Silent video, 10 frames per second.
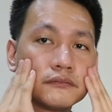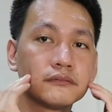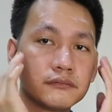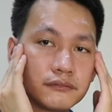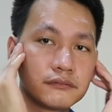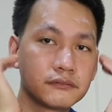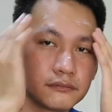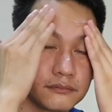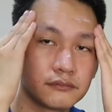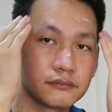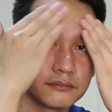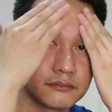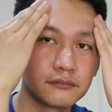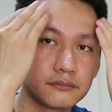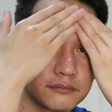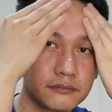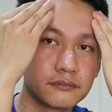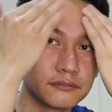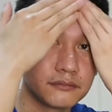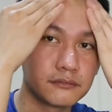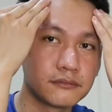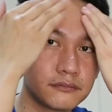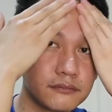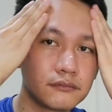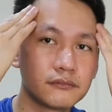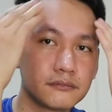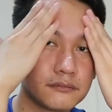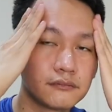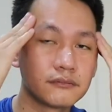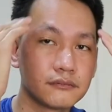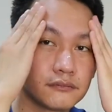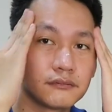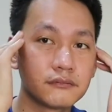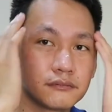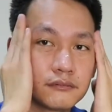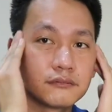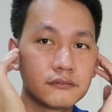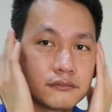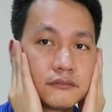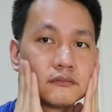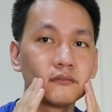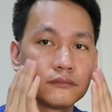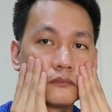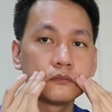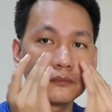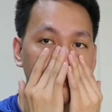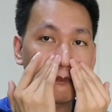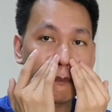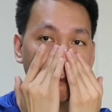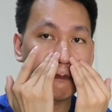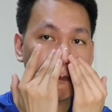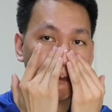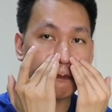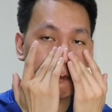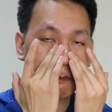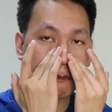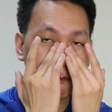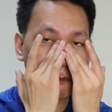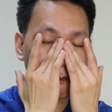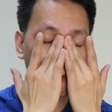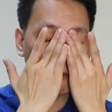[no speech]